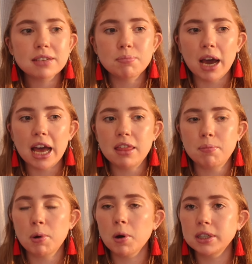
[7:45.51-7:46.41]
admire the
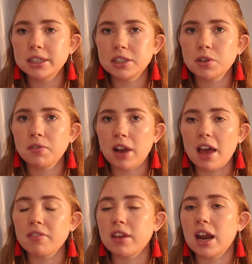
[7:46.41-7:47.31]
process of
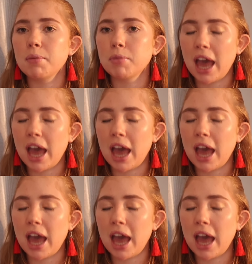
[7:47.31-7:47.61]
life that I'm